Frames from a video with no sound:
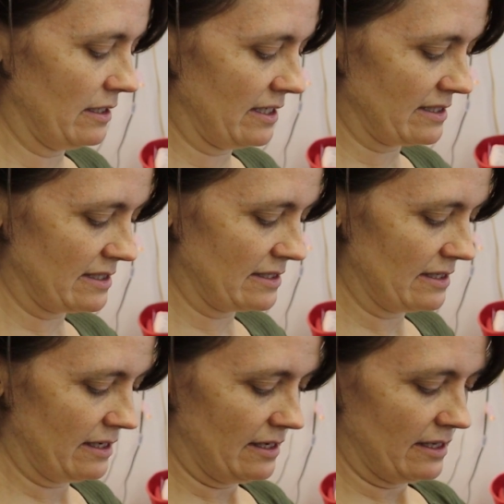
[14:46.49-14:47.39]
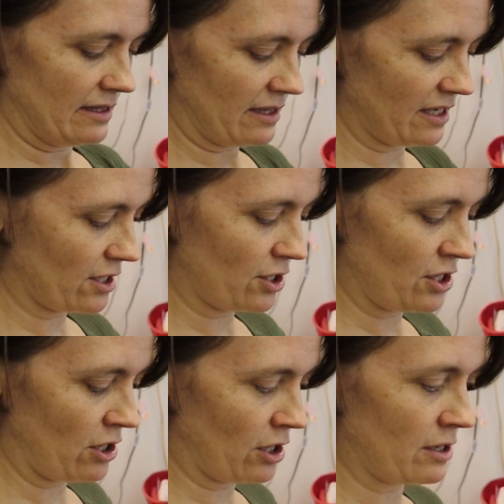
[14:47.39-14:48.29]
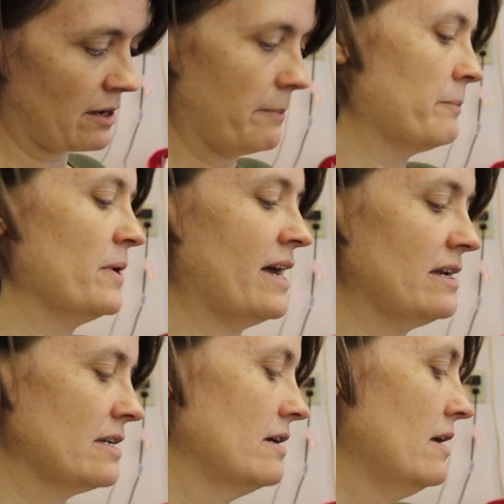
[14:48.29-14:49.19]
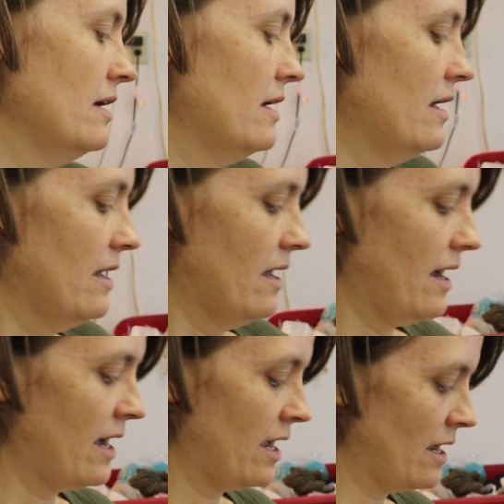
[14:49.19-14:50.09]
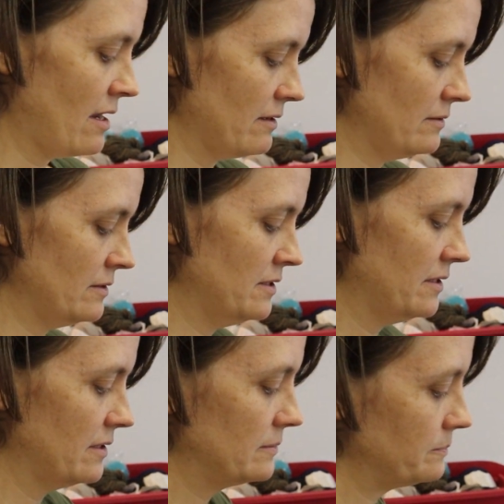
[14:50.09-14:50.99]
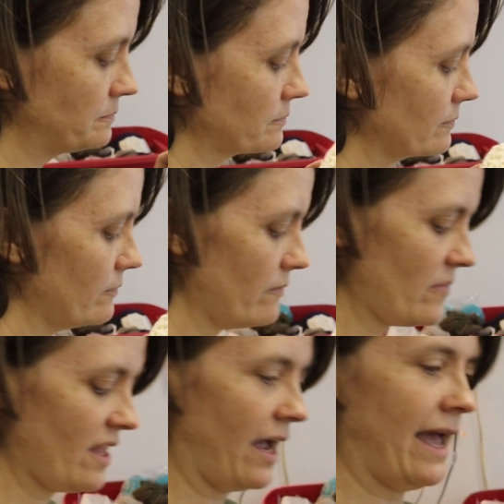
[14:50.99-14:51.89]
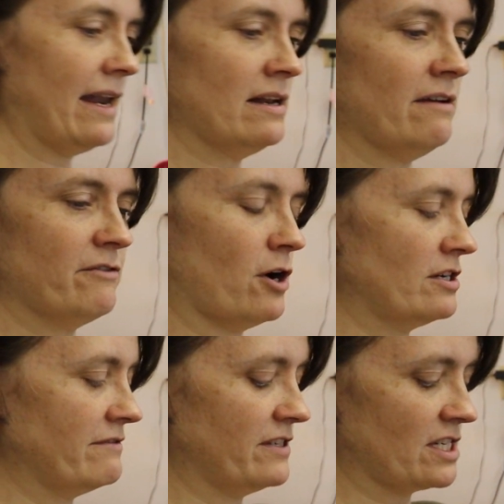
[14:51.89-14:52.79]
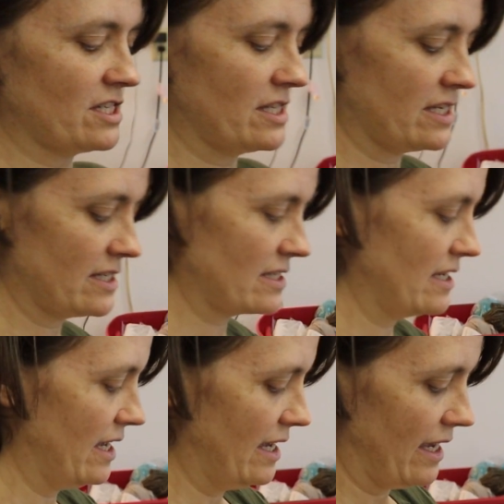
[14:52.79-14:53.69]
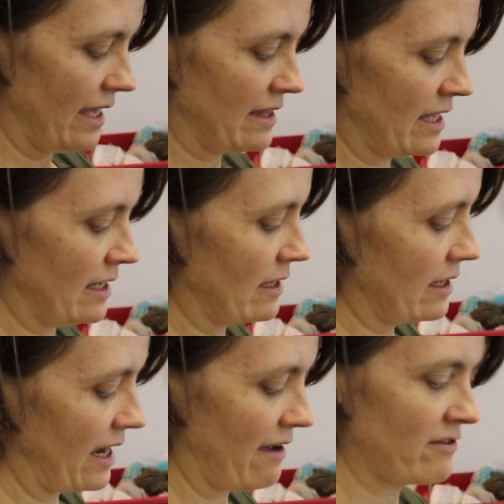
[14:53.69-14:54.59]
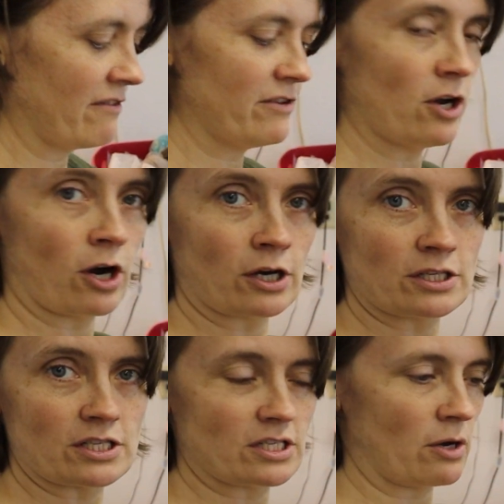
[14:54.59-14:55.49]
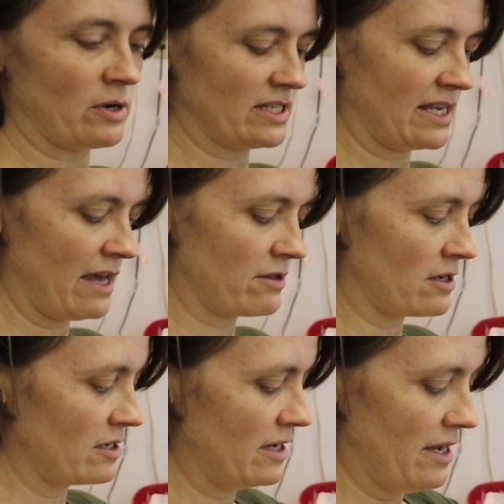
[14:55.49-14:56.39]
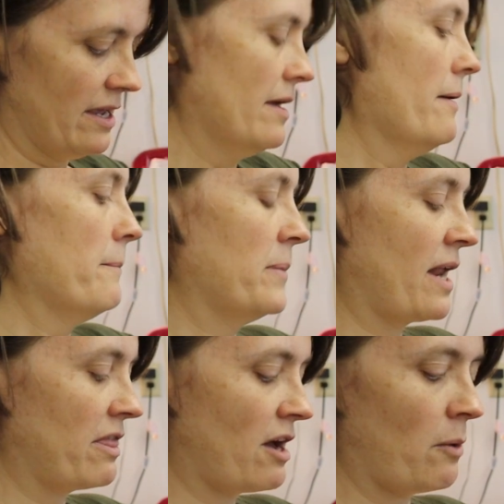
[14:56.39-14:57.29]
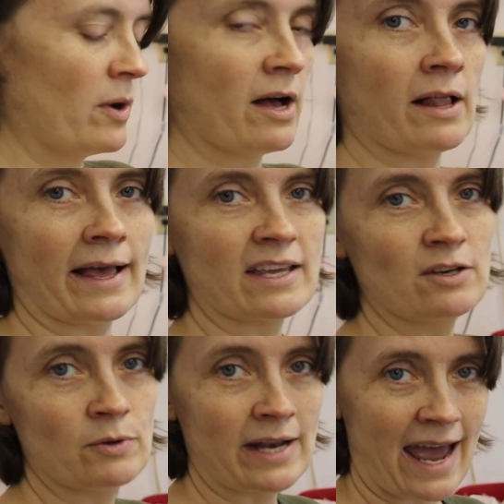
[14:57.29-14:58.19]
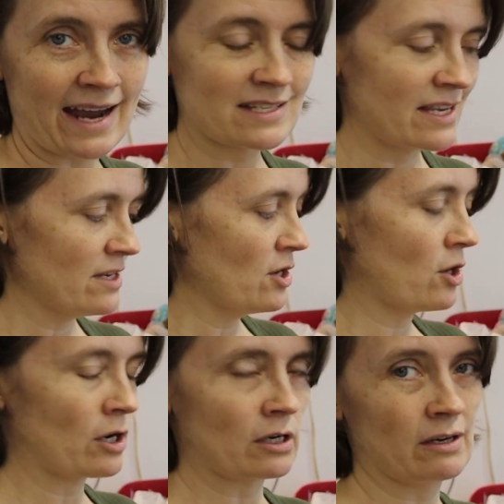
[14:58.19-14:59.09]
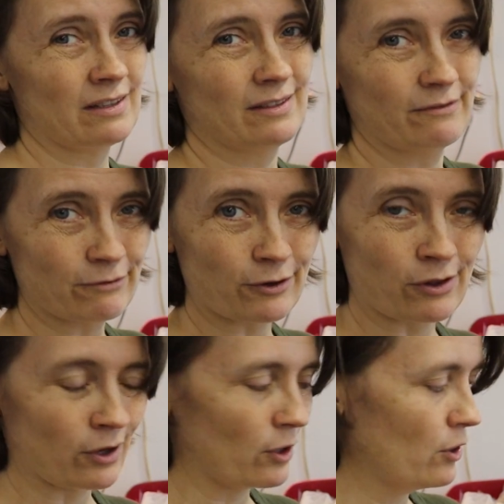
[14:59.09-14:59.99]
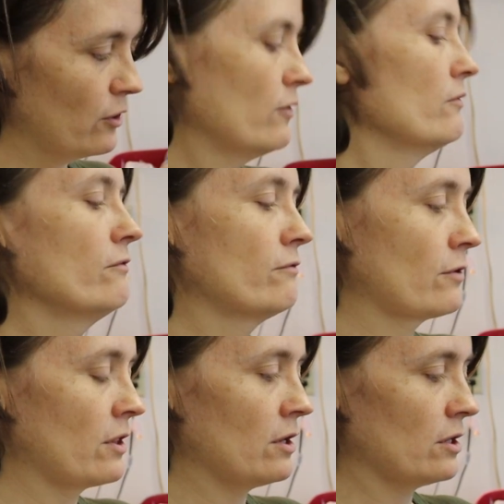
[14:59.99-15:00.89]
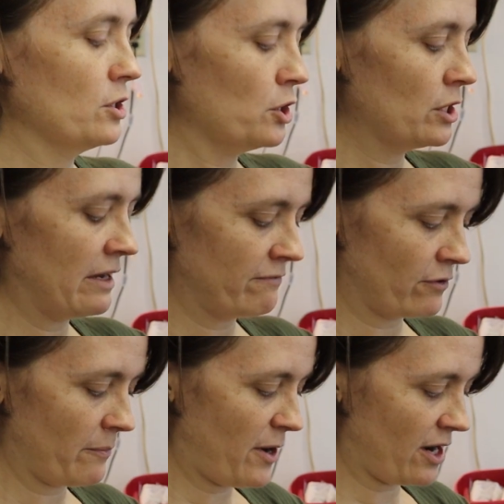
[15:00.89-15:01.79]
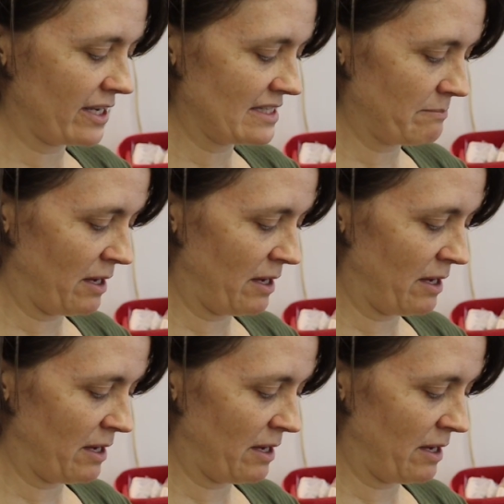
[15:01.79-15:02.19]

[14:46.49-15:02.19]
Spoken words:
it's the thicker yarn, but I had enough yarn to finish this, and then I have enough yarn to sew it together. But I thought, well, I can do an accent yarn for the hood and for the pockets